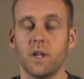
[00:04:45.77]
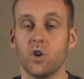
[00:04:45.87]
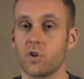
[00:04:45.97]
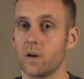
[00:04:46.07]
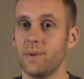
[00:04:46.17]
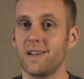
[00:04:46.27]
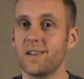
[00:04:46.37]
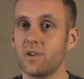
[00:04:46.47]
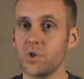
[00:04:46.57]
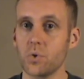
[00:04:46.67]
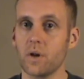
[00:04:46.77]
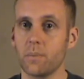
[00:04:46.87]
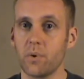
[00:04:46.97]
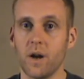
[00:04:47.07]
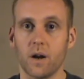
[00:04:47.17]
You're going to be a little short
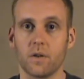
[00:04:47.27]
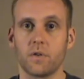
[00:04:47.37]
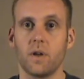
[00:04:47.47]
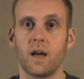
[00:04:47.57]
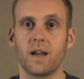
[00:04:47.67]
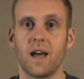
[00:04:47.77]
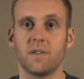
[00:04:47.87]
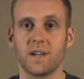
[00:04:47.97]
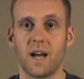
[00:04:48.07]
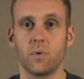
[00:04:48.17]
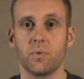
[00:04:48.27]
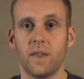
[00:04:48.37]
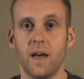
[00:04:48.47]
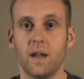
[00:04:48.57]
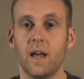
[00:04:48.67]
on prayer, so you got to kind of account for
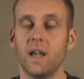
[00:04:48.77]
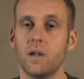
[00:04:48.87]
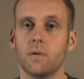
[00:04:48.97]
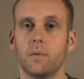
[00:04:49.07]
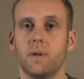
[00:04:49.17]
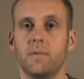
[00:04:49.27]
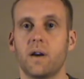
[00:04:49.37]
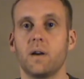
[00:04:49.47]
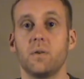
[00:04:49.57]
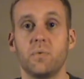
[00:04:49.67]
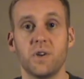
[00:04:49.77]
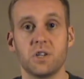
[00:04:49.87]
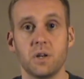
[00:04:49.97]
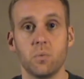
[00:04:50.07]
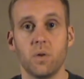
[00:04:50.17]
that. You have to be very
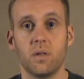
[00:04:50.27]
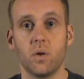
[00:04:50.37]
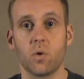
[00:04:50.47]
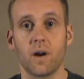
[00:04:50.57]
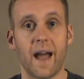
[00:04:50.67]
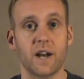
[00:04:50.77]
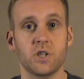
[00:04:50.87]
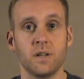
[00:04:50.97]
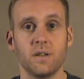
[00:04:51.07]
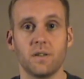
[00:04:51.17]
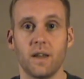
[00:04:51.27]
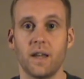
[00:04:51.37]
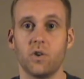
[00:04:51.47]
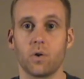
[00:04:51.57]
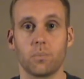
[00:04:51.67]
efficient with your actions
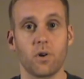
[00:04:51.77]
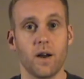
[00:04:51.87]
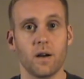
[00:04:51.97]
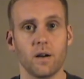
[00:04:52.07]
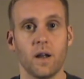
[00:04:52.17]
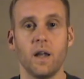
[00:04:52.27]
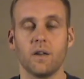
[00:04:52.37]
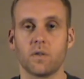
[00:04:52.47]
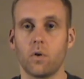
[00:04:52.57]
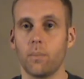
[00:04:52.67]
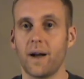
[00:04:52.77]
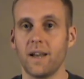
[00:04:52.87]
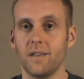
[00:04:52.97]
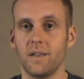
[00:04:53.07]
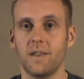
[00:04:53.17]
and your prayer. So don't buy
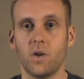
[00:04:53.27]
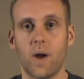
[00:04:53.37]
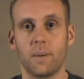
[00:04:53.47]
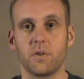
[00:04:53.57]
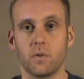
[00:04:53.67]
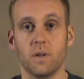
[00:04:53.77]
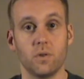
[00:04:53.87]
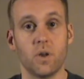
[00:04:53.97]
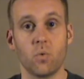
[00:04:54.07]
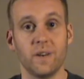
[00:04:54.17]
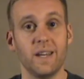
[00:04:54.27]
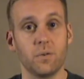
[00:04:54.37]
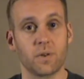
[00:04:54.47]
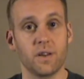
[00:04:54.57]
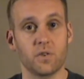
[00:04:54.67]
anything that you don't need
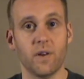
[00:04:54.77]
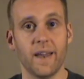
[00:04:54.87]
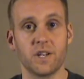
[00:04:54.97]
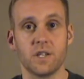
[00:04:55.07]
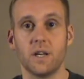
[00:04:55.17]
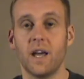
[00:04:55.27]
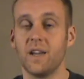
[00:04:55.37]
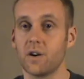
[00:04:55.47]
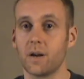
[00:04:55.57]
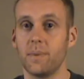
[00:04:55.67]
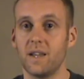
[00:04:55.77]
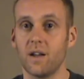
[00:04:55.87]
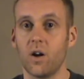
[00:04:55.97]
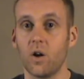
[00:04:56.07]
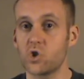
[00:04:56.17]
for this strategy. You're going to
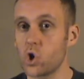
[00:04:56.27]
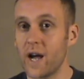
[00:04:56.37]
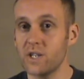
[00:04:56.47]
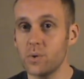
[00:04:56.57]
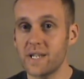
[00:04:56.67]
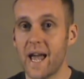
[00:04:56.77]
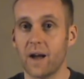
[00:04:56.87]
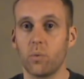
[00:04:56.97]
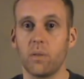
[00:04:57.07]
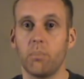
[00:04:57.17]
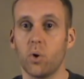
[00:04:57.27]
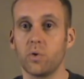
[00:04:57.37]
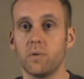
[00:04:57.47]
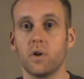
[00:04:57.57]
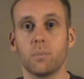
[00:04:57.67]
be trying to attack with
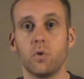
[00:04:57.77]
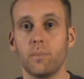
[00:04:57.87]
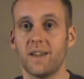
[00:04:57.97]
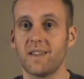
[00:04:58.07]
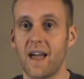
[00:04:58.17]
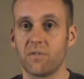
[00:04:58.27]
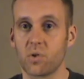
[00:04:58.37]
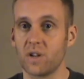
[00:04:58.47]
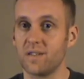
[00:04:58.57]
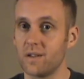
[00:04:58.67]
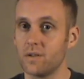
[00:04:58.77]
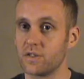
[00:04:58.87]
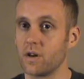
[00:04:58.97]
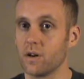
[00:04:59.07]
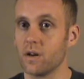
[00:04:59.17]
both of your movements every single
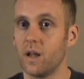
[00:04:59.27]
turn.